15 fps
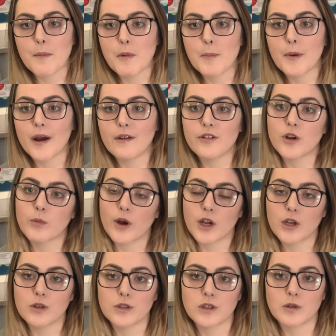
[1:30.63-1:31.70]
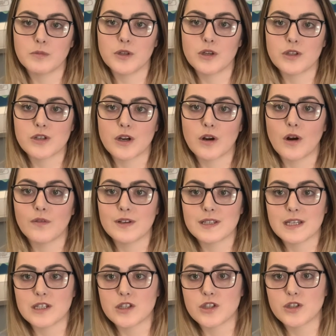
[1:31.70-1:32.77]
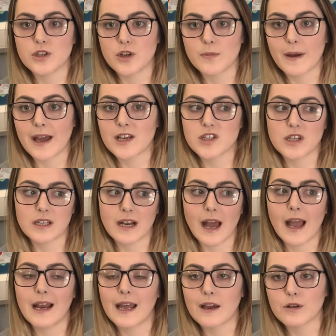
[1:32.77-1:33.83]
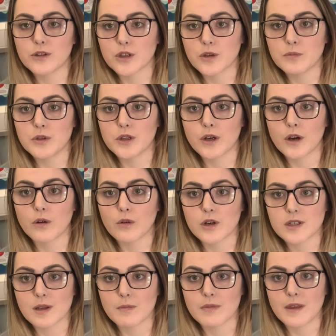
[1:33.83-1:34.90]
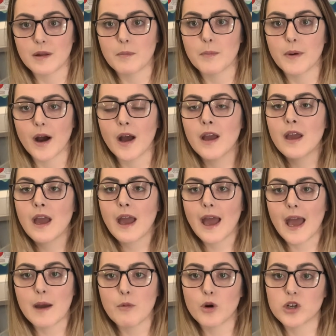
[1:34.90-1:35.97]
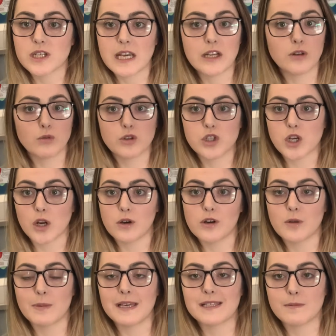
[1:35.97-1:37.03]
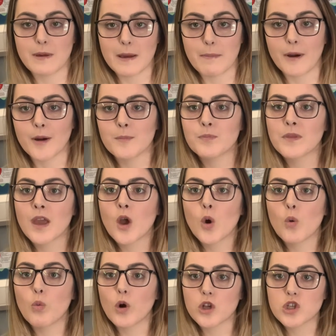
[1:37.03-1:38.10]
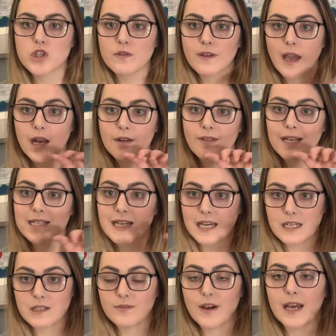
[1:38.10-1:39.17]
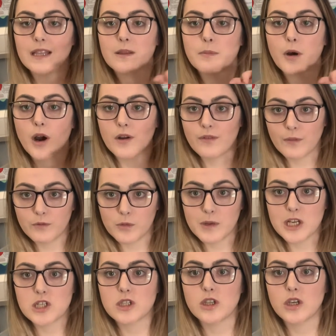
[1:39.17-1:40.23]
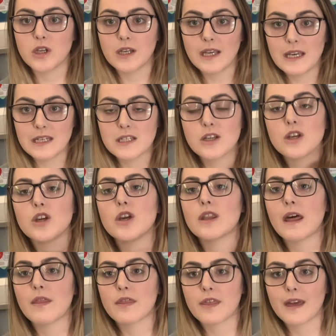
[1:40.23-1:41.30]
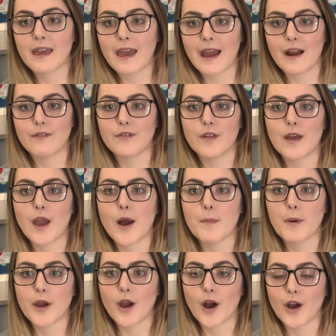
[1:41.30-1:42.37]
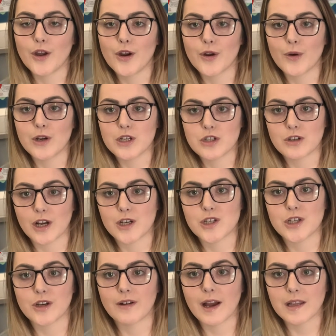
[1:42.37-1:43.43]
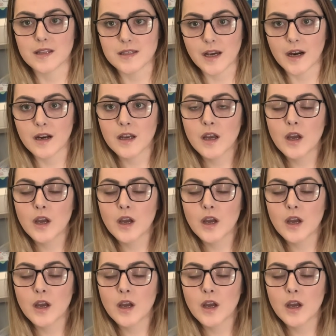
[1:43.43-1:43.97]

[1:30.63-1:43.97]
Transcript: But if you're working on the computer, obviously just do your best. You could highlight on the computer or something, or take notes down on a piece of paper. Once you've kind of identified the part of information that you need, you then think carefully about how you're going to structure your answer.